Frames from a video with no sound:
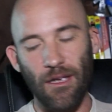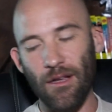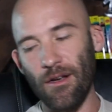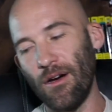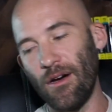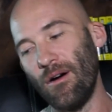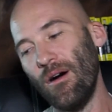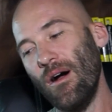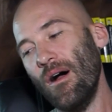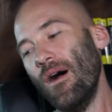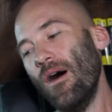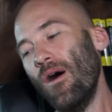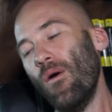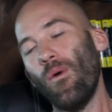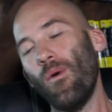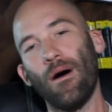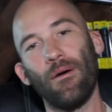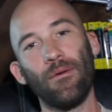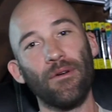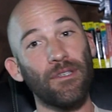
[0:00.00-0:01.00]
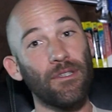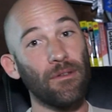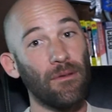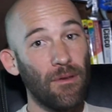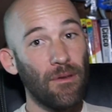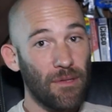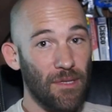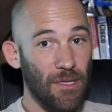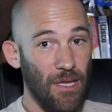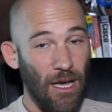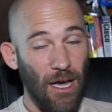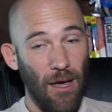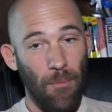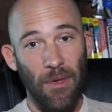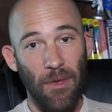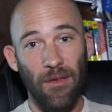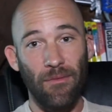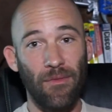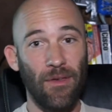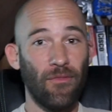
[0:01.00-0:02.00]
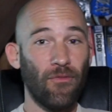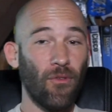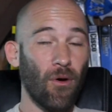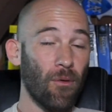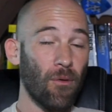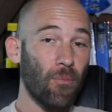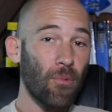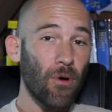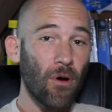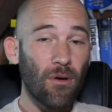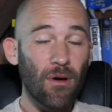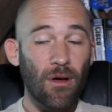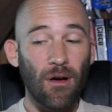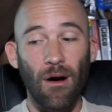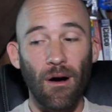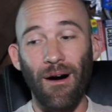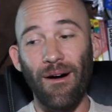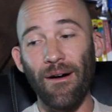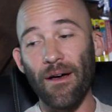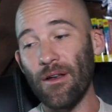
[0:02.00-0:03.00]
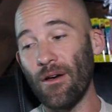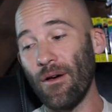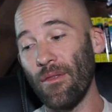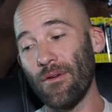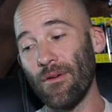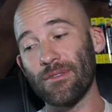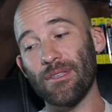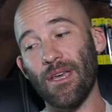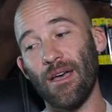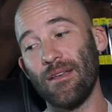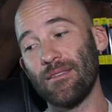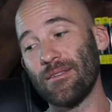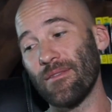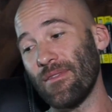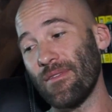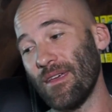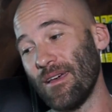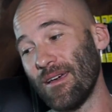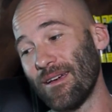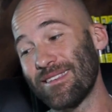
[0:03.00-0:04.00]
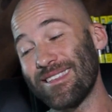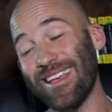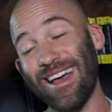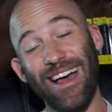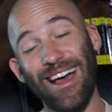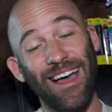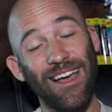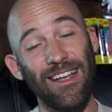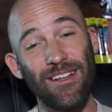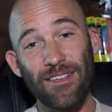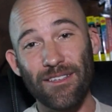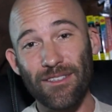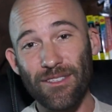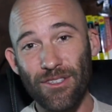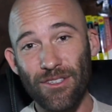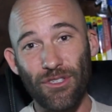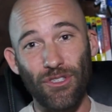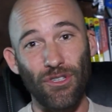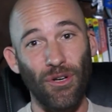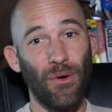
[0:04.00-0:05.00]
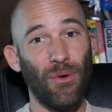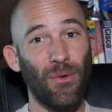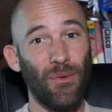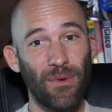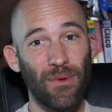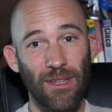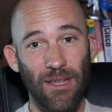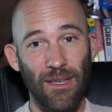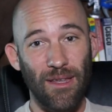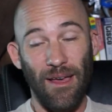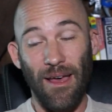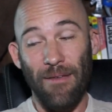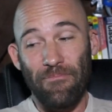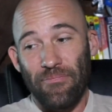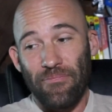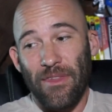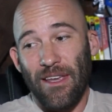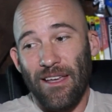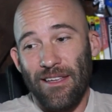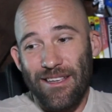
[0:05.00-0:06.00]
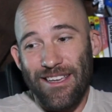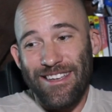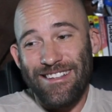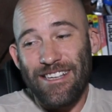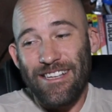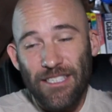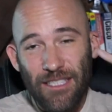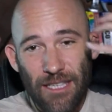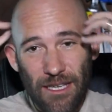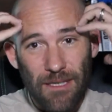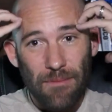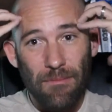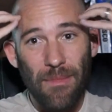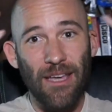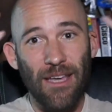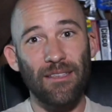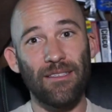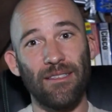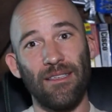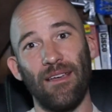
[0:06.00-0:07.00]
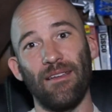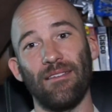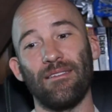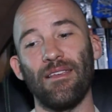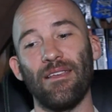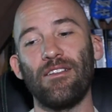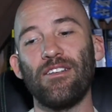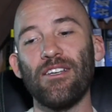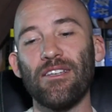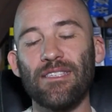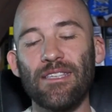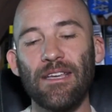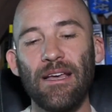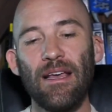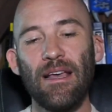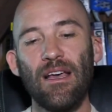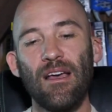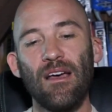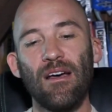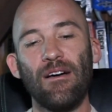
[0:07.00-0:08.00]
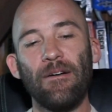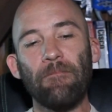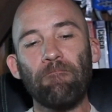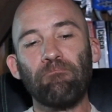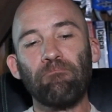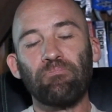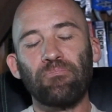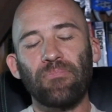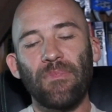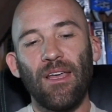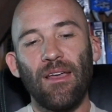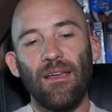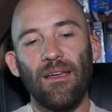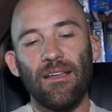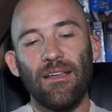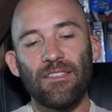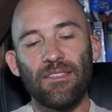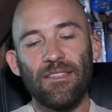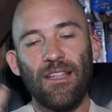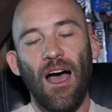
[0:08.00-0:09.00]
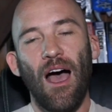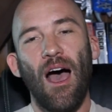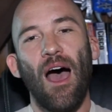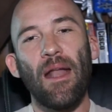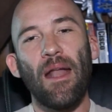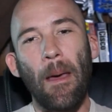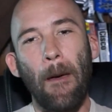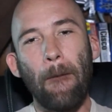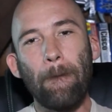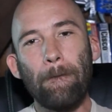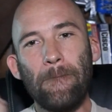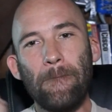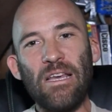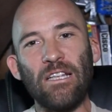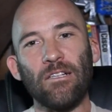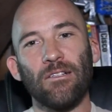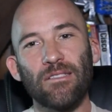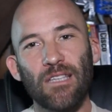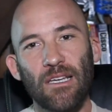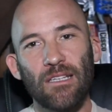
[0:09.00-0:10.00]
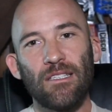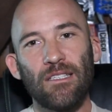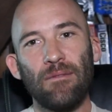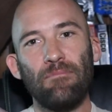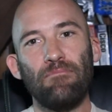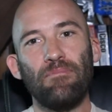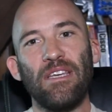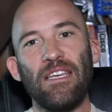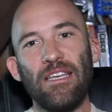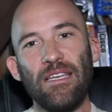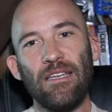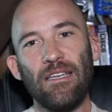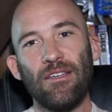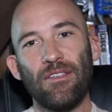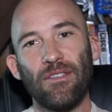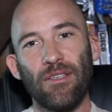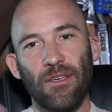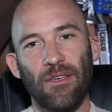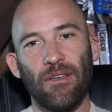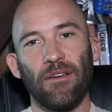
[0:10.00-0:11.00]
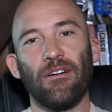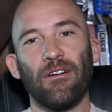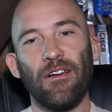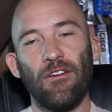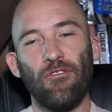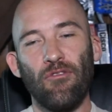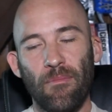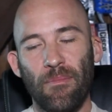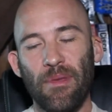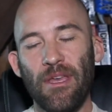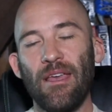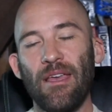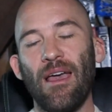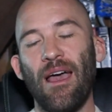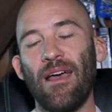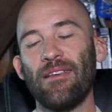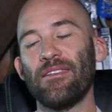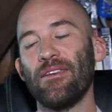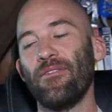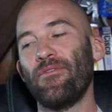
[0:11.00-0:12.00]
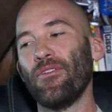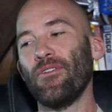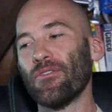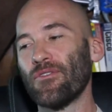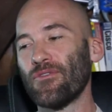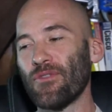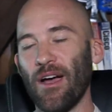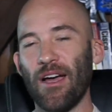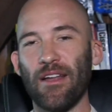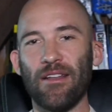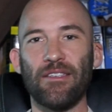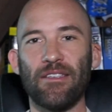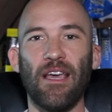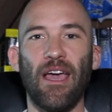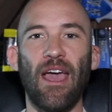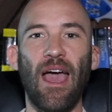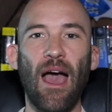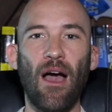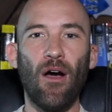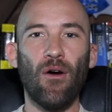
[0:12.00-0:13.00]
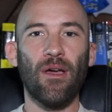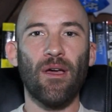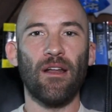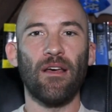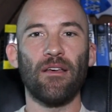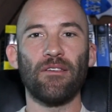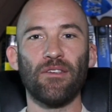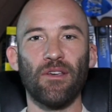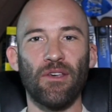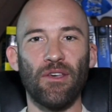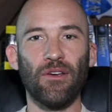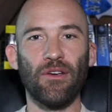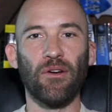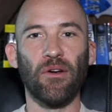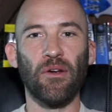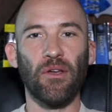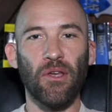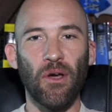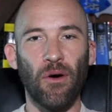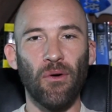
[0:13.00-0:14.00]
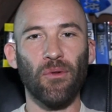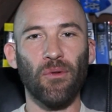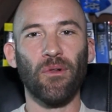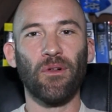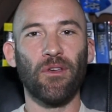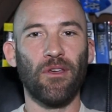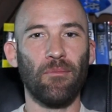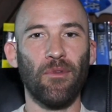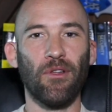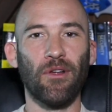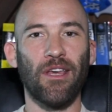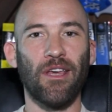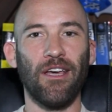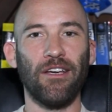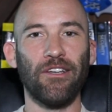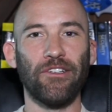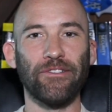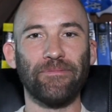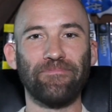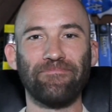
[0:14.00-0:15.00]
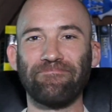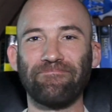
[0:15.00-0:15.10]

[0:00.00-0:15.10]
you know, while we're still using the IPv4 protocol and all those kinds of things, I just don't, it just doesn't make sense. It's not built to be secure. It would be as if you were trying to say, how can I secure yodel communication?